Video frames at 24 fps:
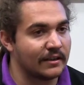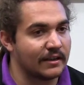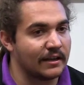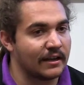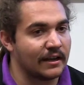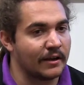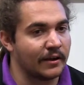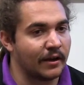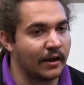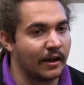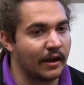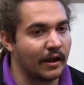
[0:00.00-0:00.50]

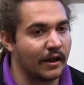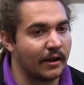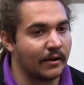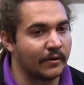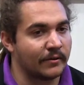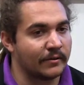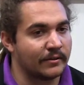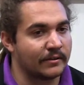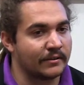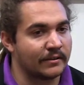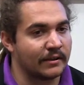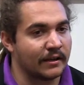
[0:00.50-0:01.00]
I
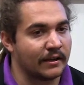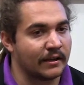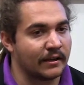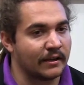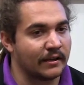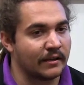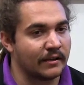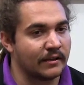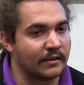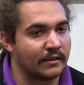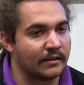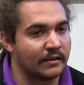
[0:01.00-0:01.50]
would
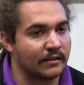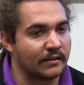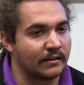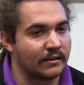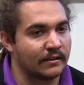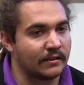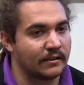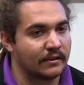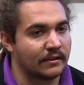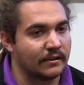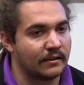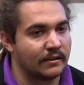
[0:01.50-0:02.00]
say
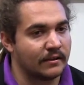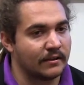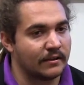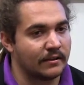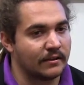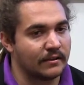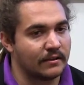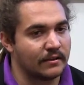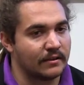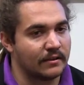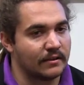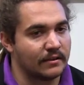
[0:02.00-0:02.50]

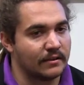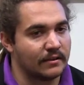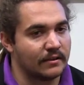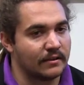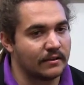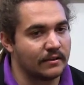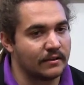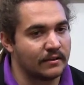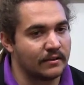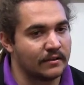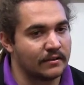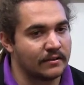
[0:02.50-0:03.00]

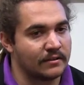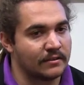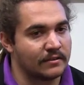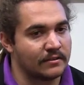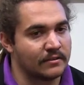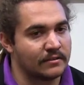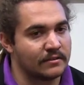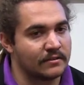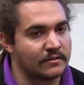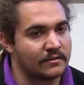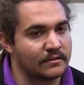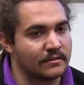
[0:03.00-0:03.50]

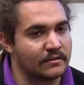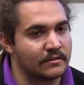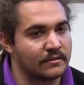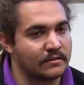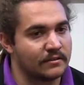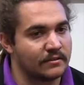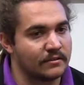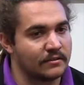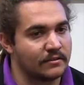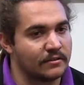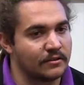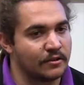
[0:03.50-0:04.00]
is
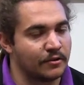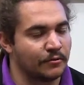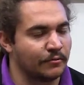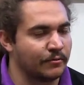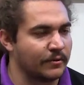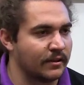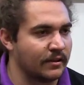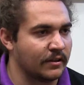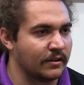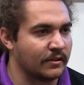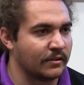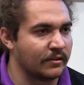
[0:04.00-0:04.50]

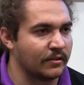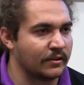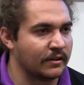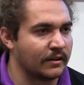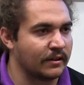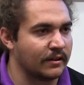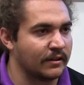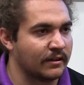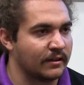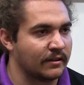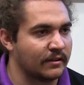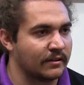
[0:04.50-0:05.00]
really
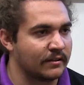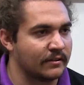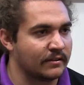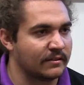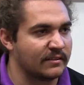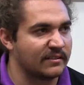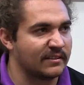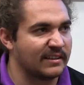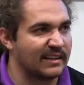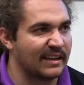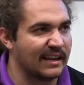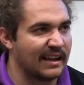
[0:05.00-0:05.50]
looking
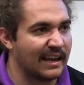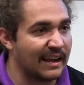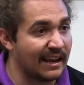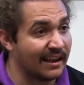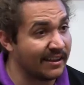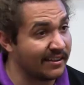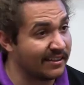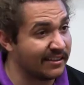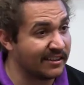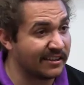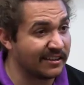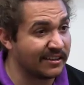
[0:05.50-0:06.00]

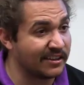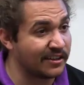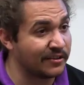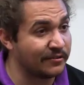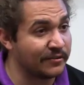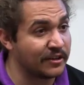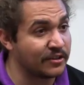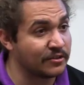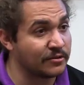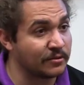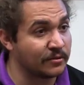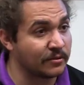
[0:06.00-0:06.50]
at the
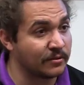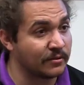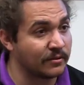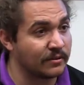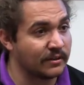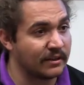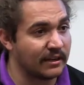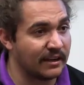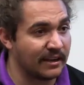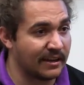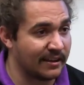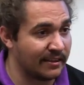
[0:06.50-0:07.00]
individual
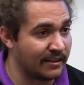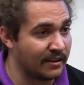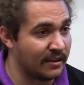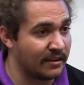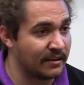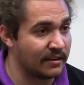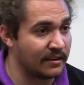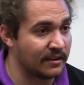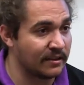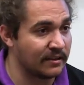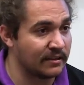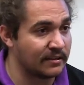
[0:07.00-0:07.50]
and their
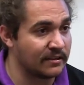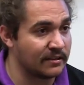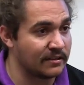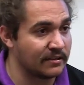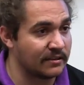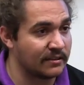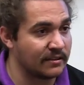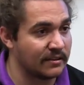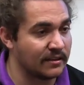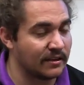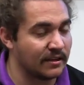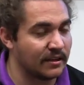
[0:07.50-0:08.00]
needs,
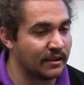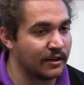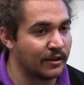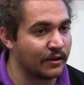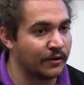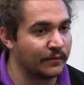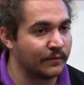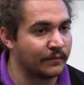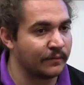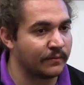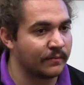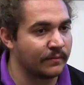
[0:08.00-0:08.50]

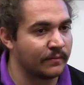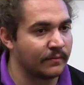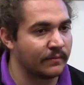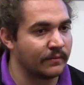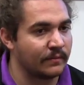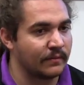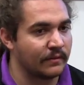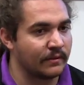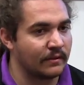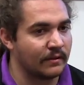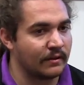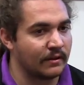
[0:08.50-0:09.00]

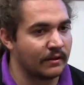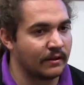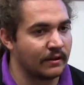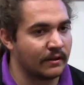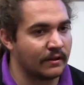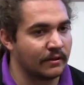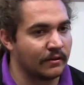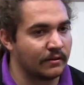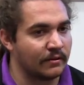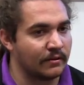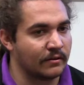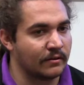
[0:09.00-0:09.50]

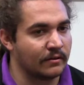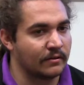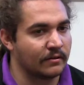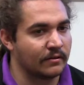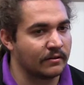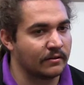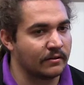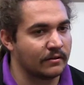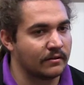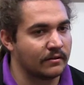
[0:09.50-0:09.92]
and